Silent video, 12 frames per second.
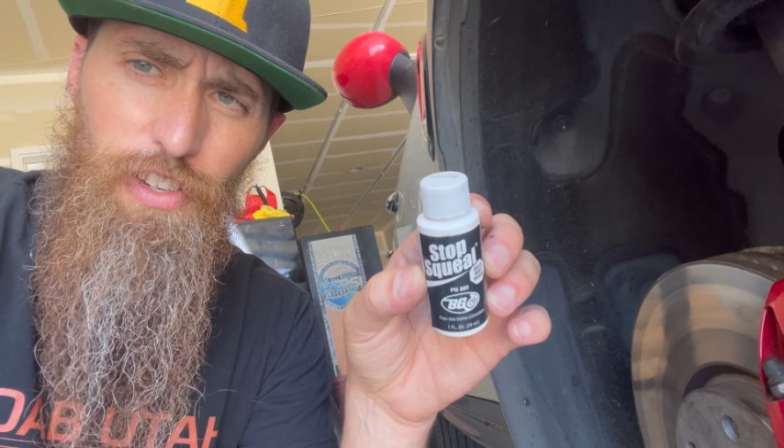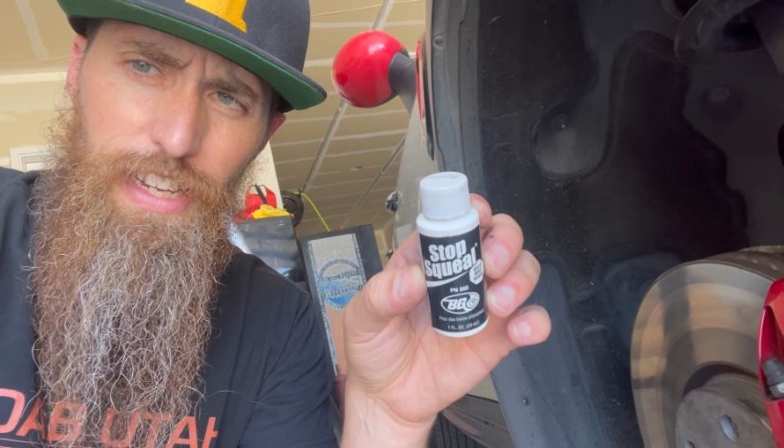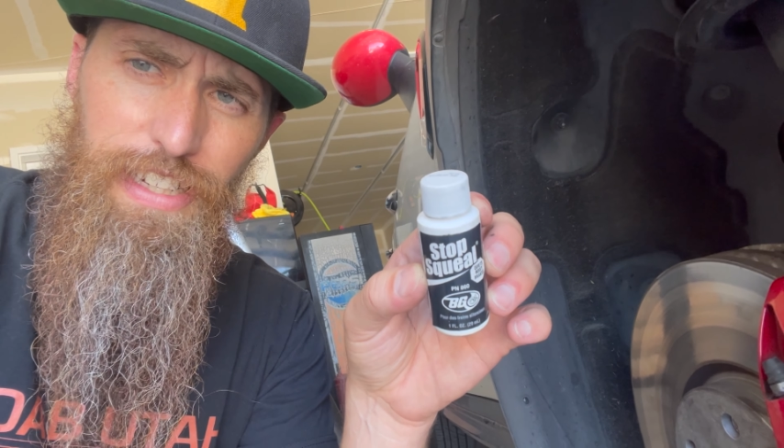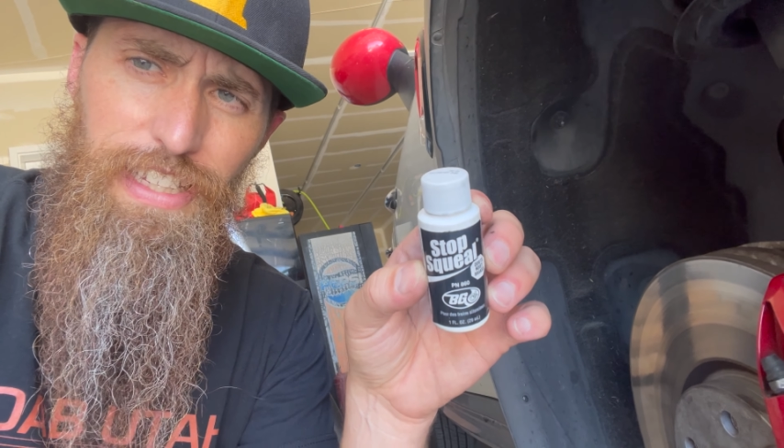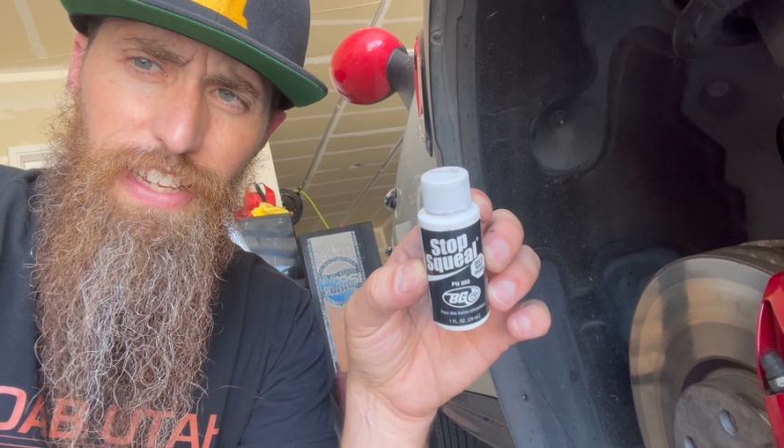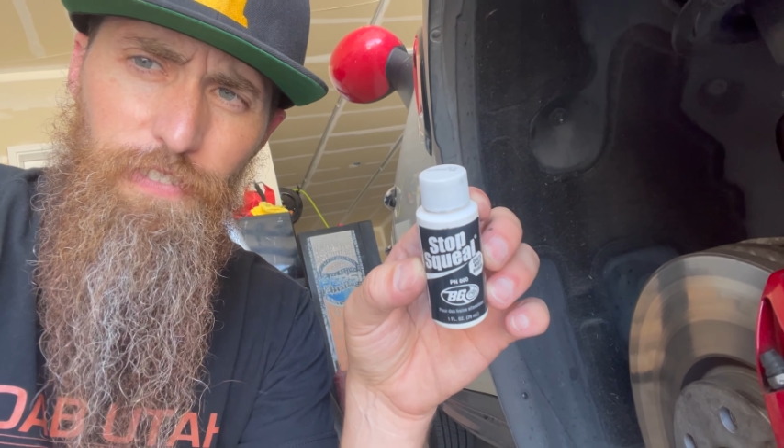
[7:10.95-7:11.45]

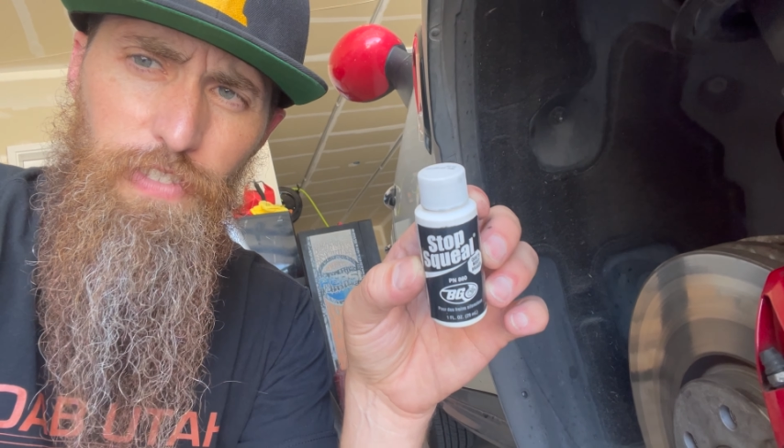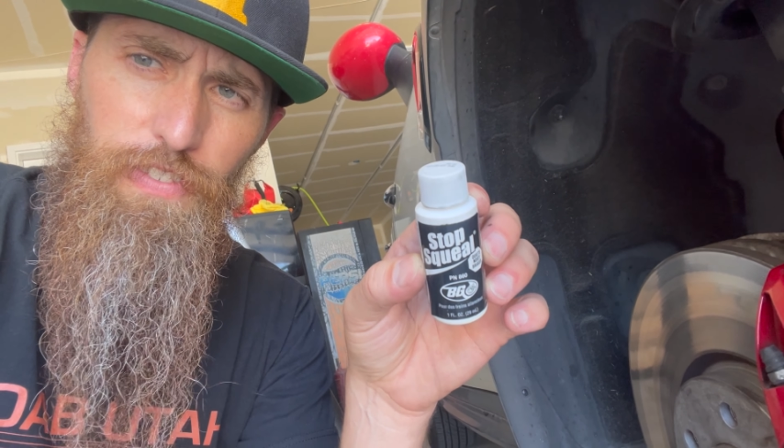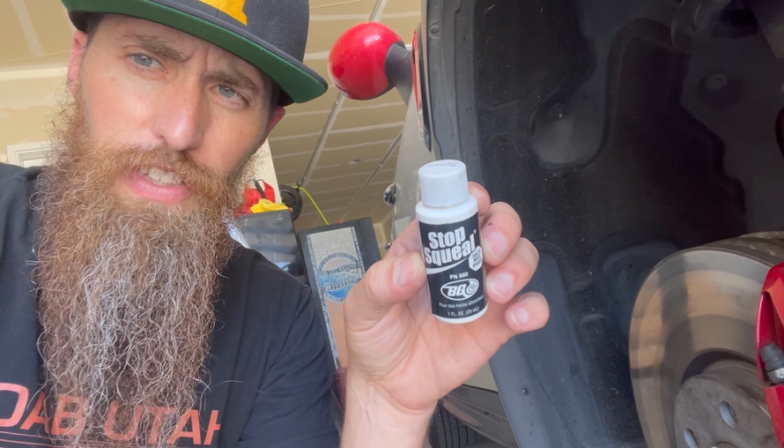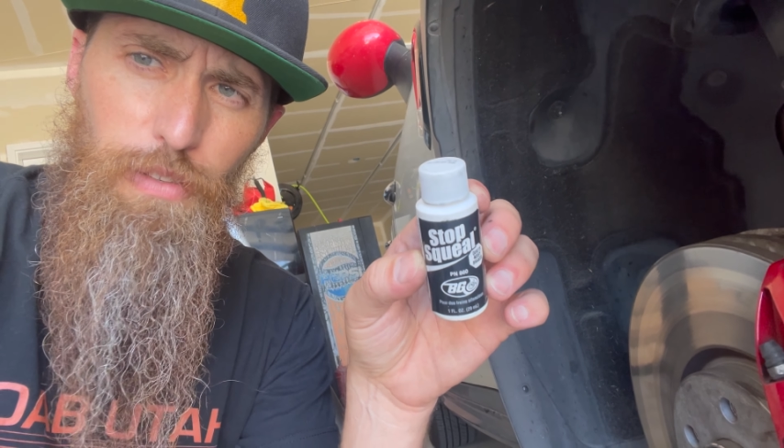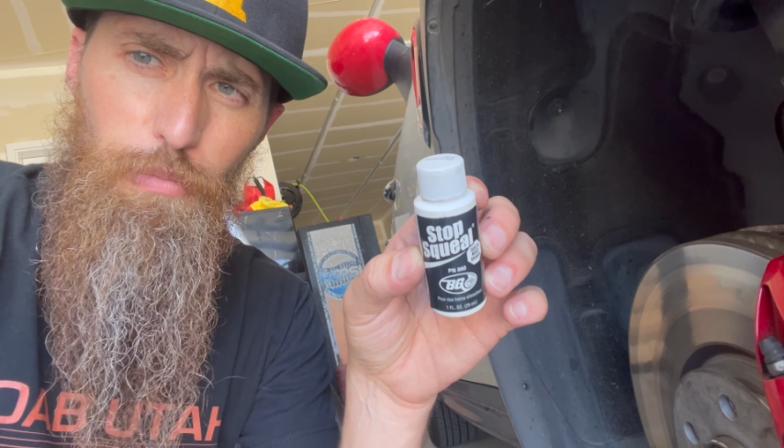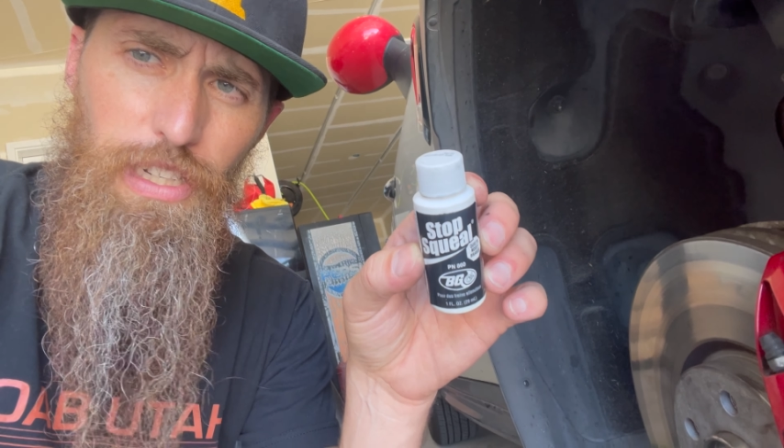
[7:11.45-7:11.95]
like
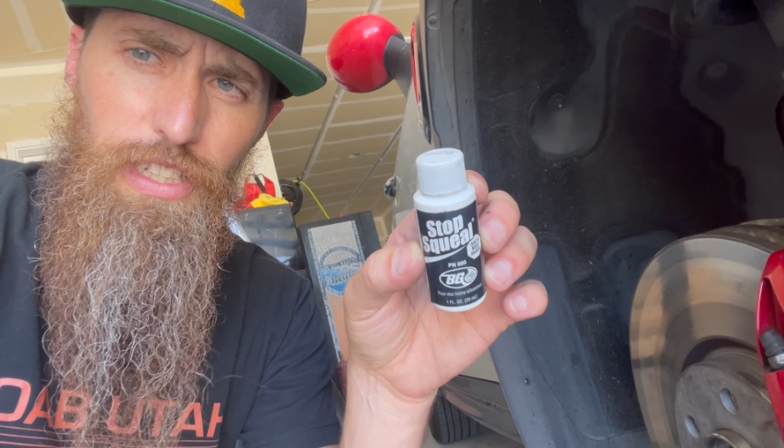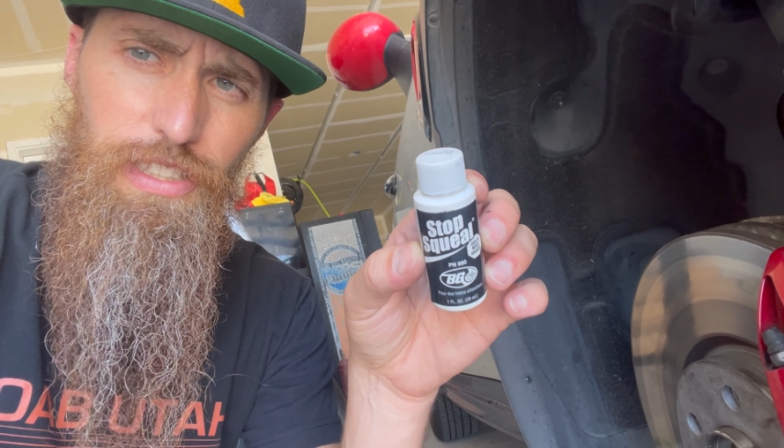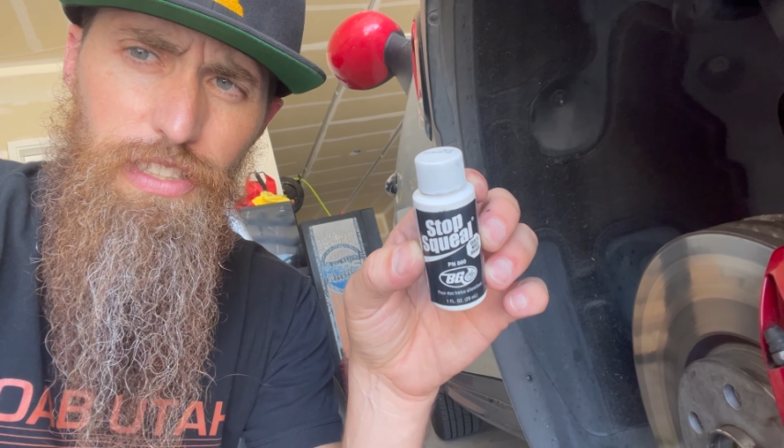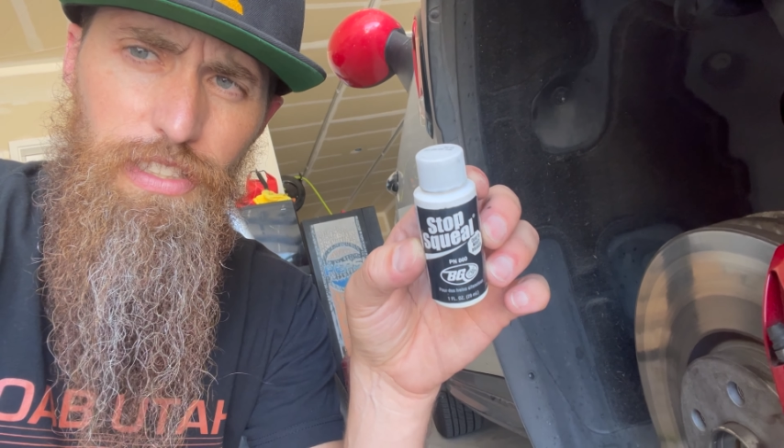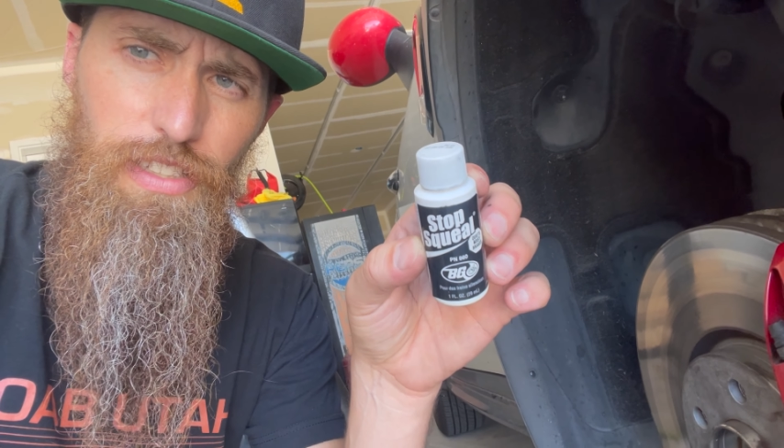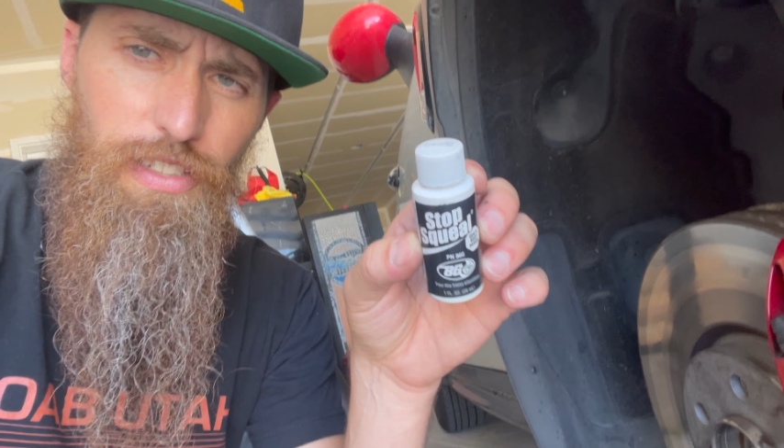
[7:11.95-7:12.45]
10-15
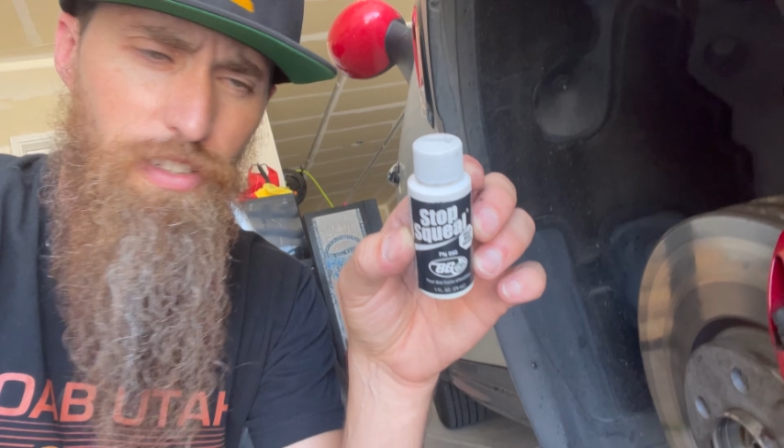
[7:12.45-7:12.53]
minutes.